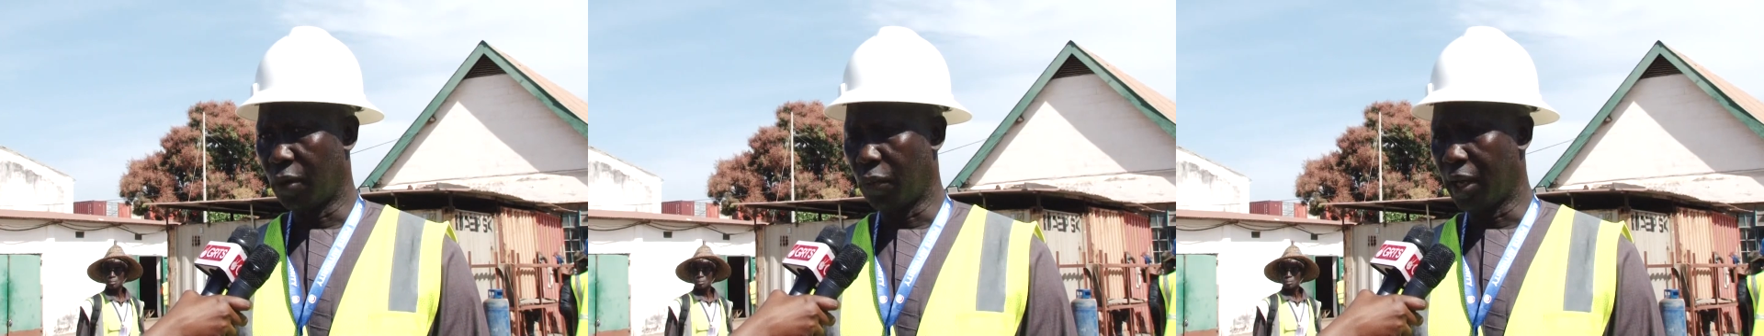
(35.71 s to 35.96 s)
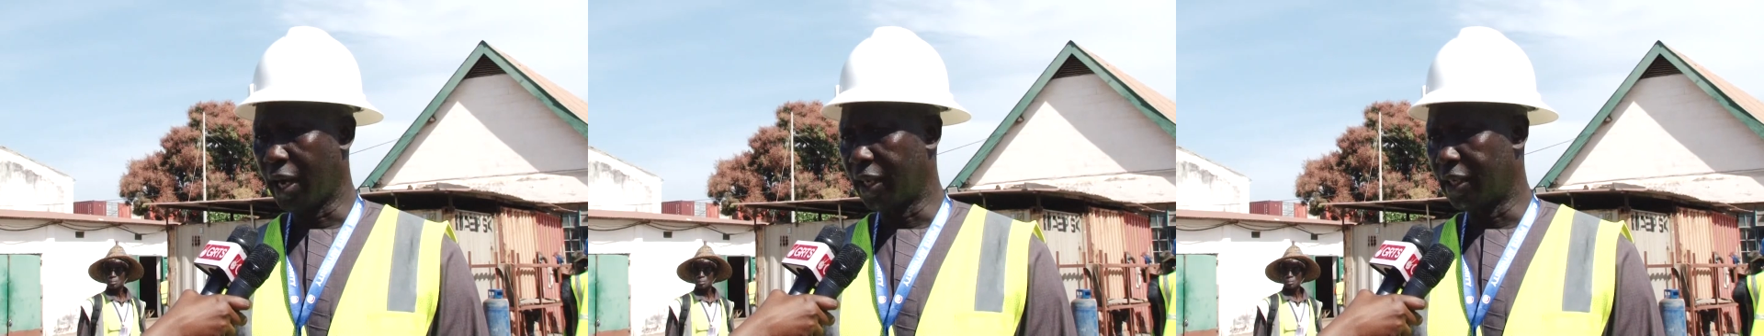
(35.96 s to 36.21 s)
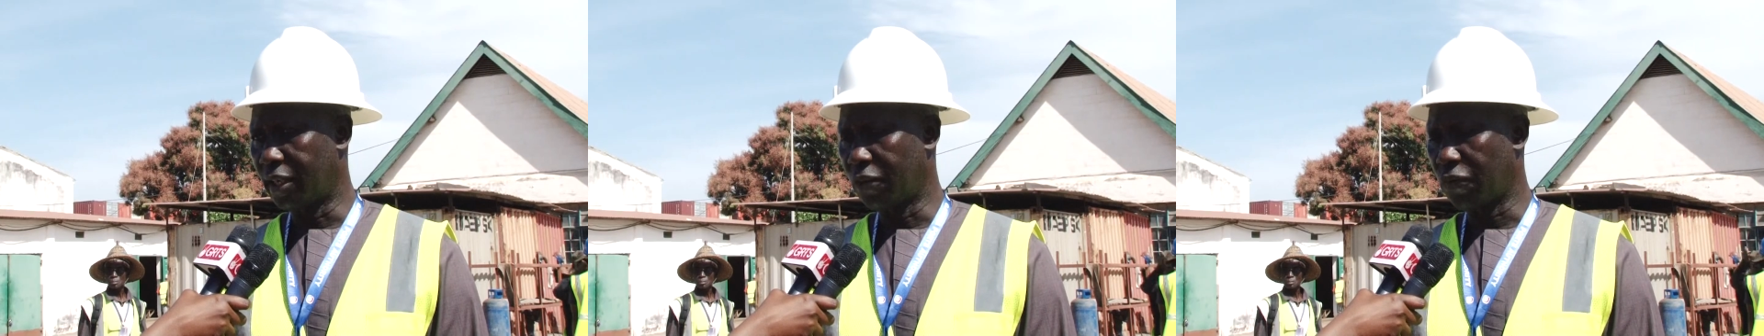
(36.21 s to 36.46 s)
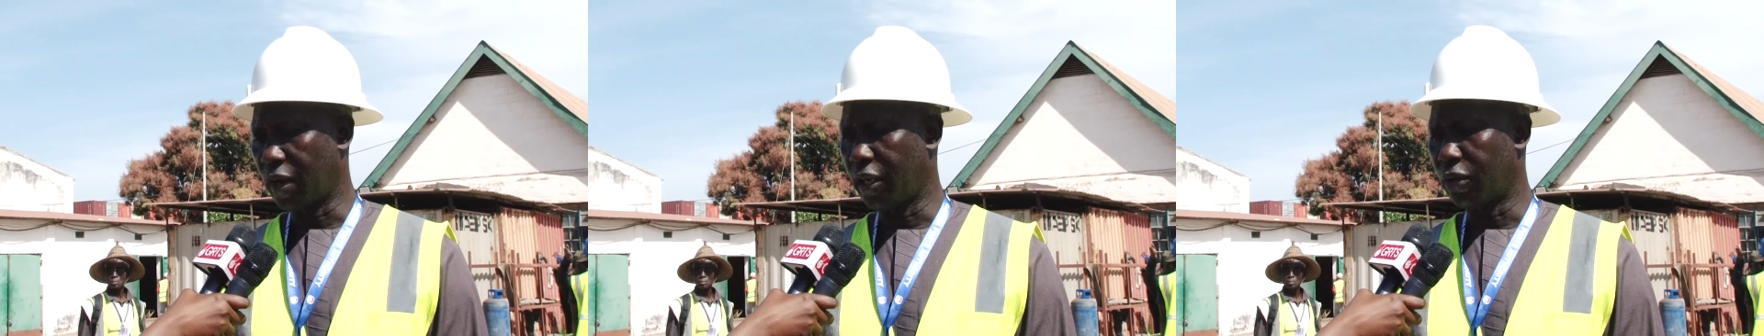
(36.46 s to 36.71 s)
we
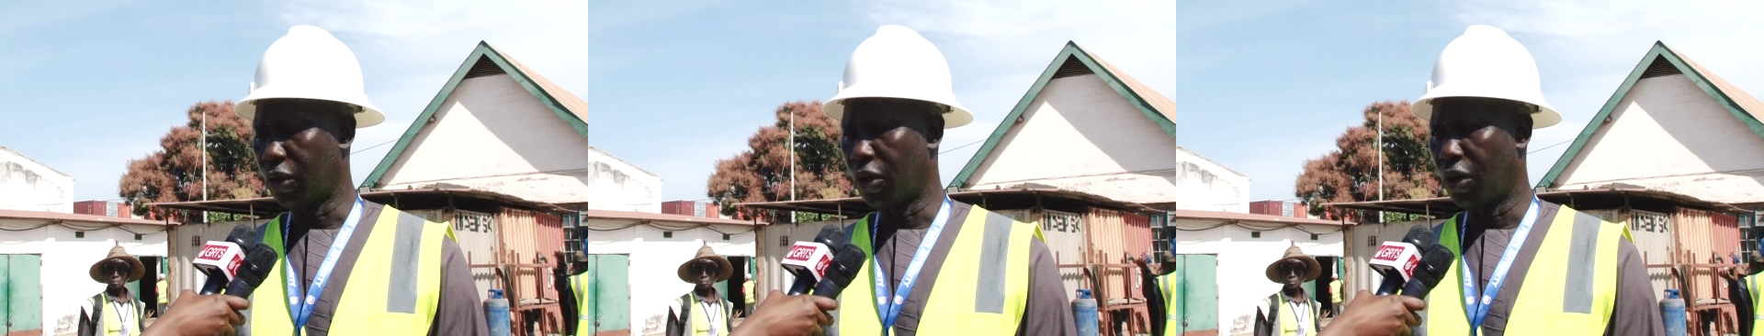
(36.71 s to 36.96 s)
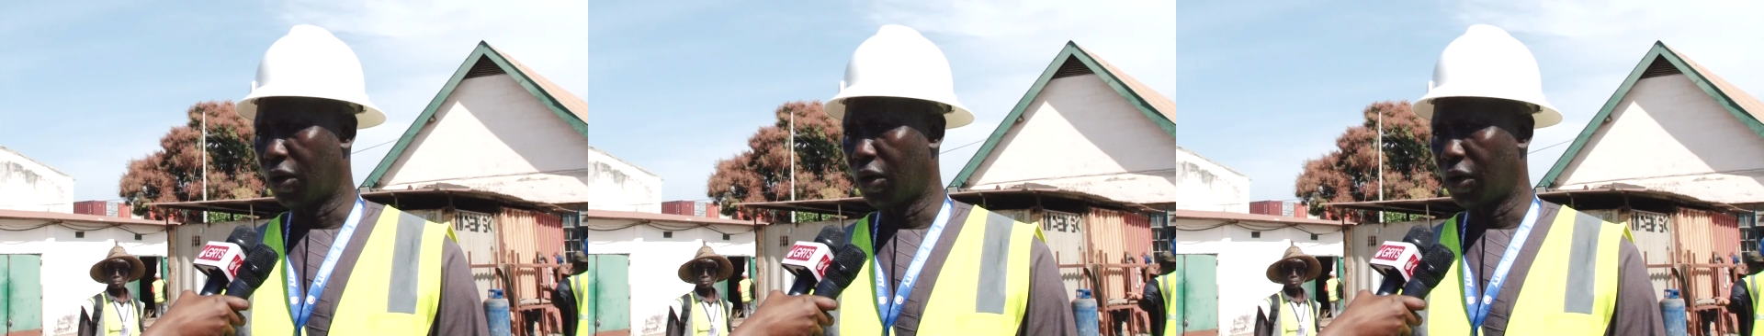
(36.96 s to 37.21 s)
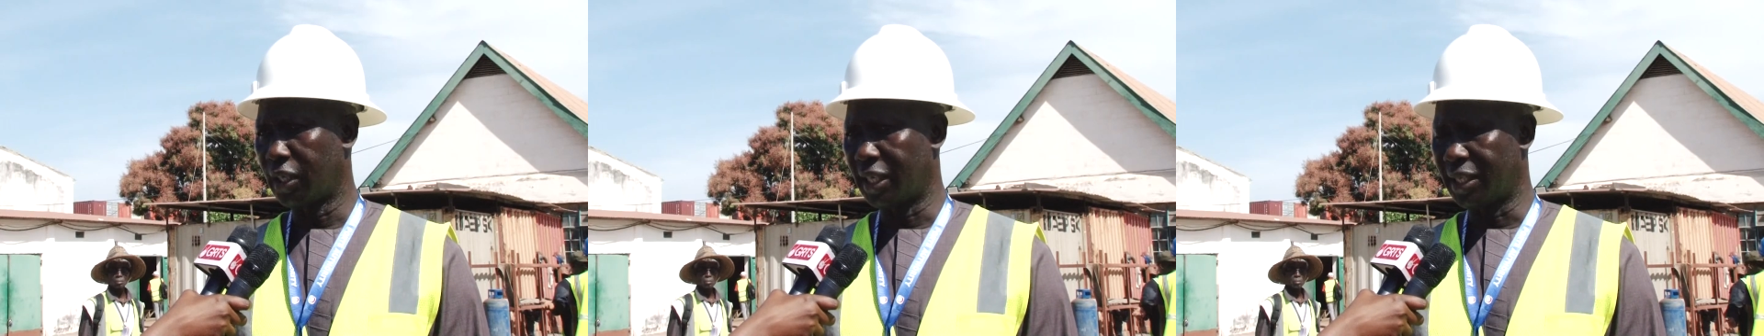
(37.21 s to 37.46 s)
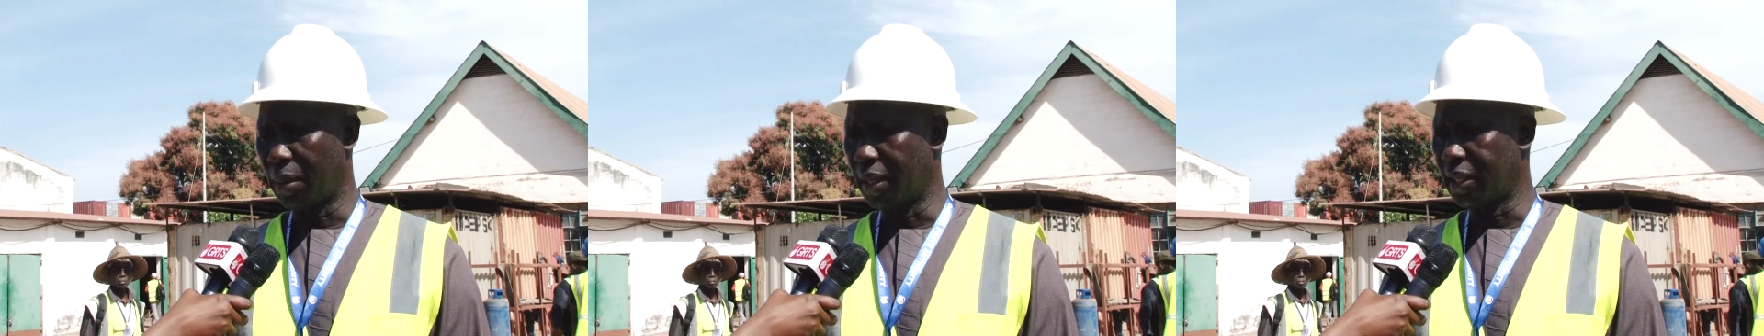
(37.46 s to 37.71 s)
identified all the
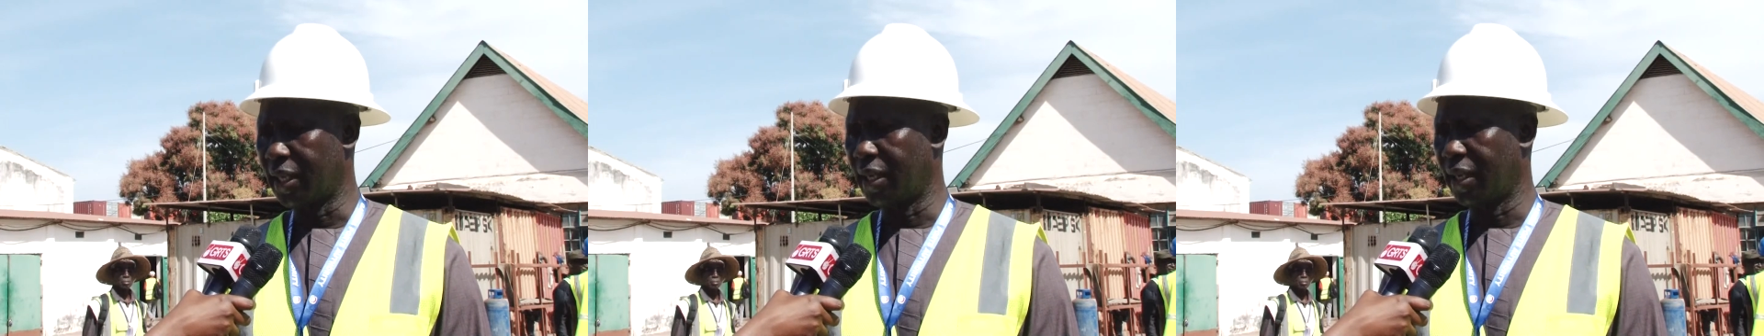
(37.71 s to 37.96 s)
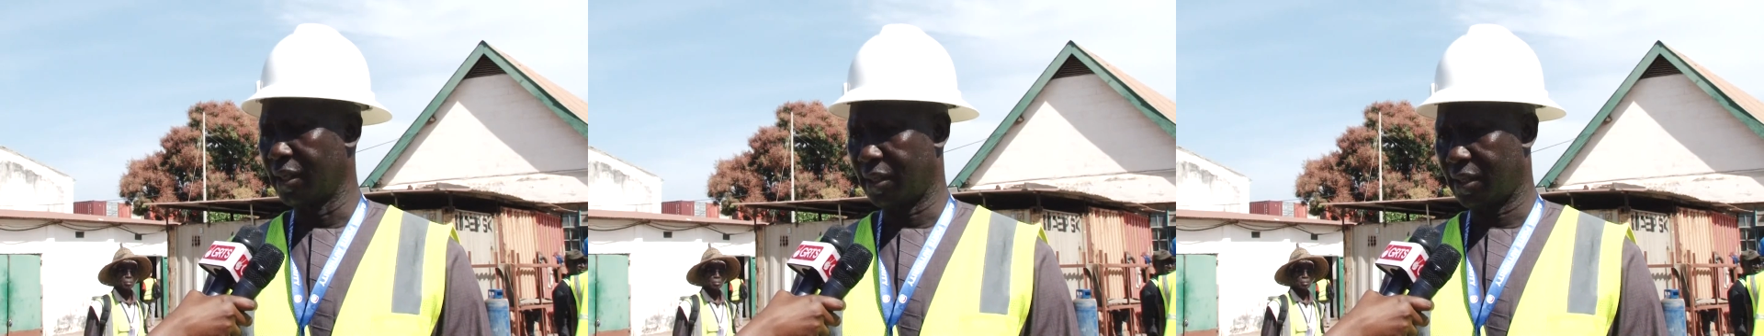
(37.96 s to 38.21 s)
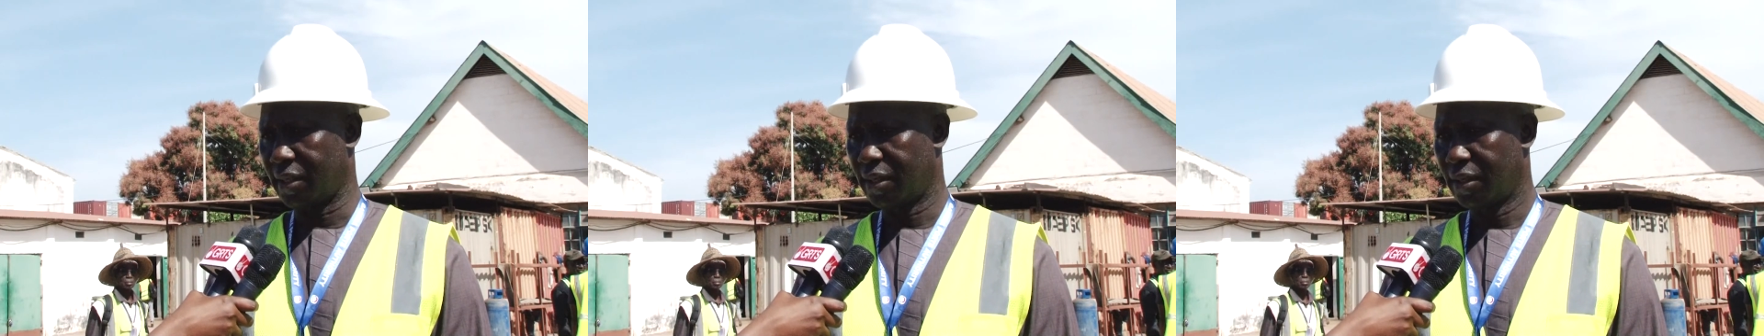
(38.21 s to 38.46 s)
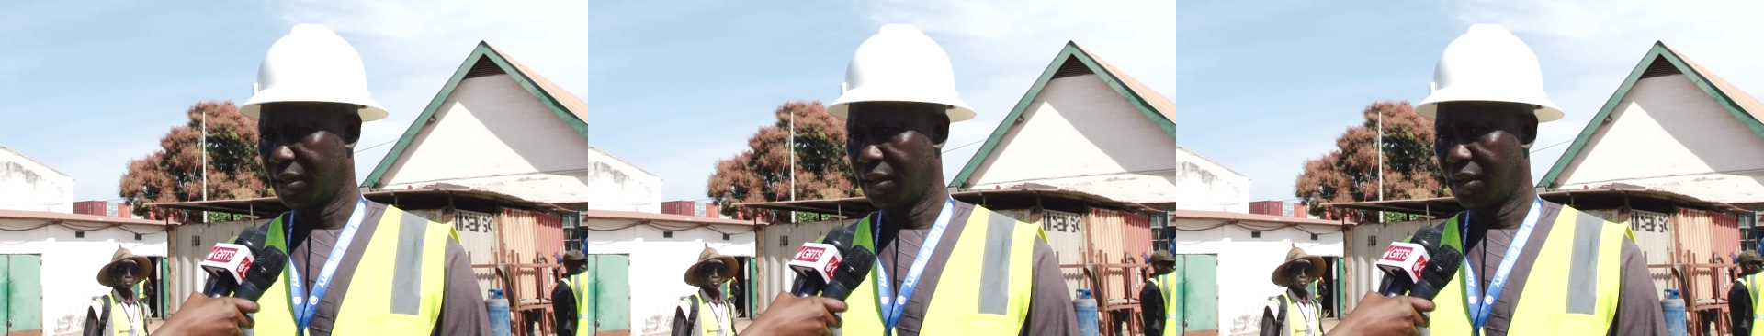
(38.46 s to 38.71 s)
damaged areas,
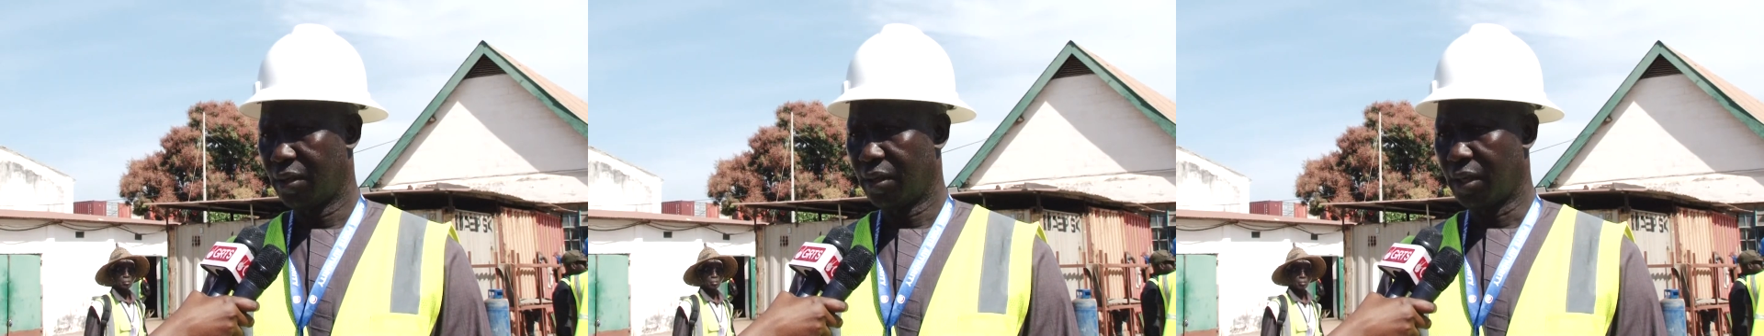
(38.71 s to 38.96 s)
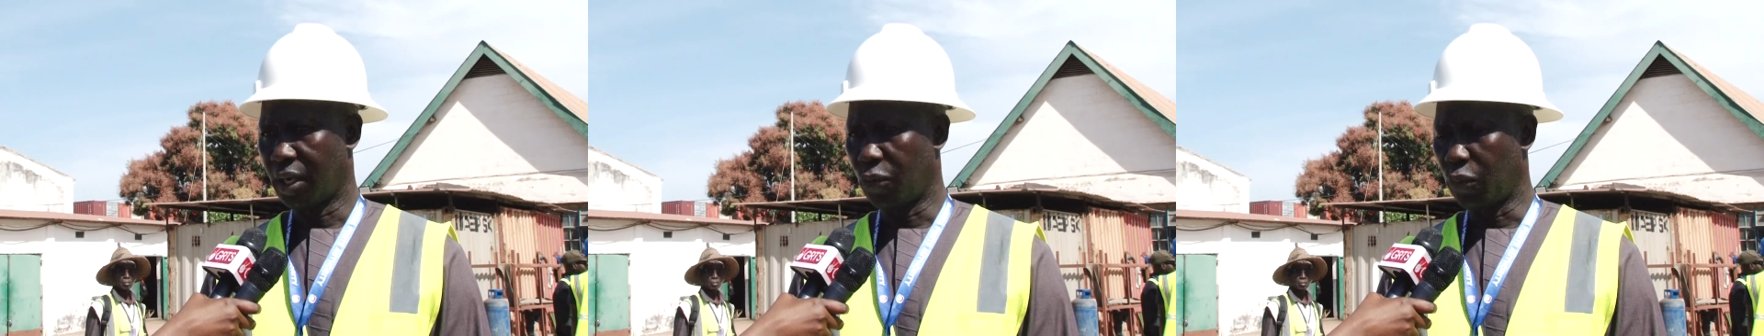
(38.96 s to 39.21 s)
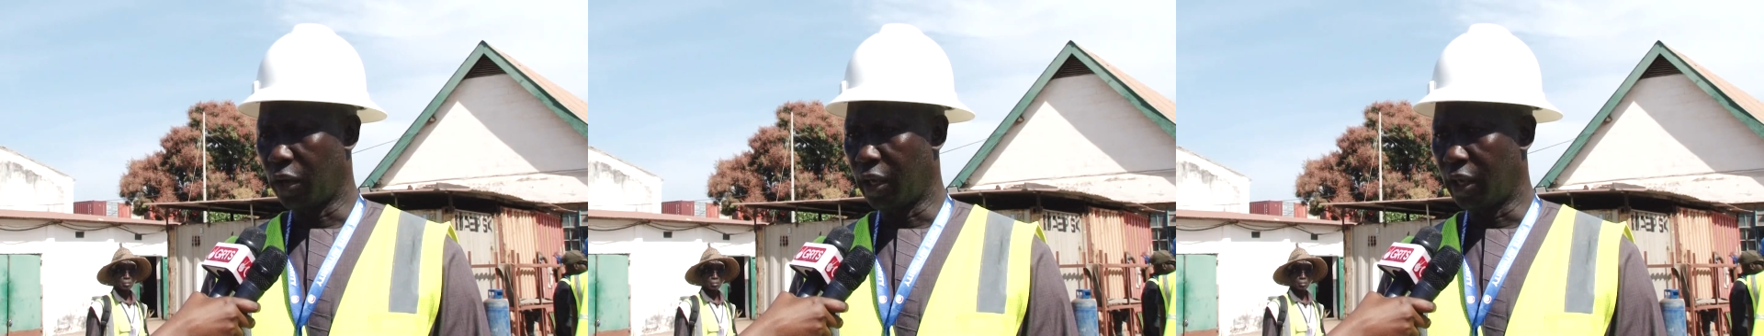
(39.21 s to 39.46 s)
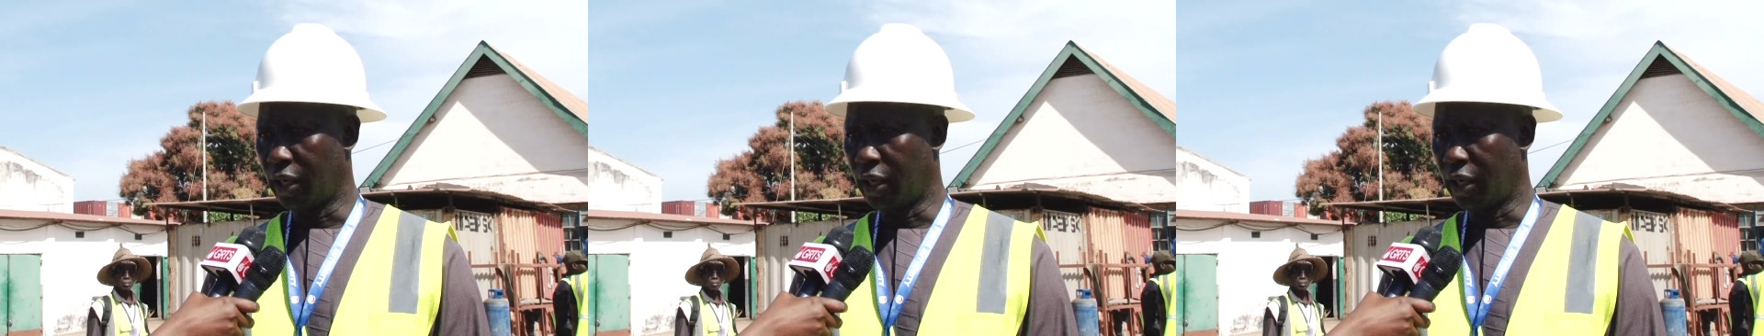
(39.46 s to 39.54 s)
and we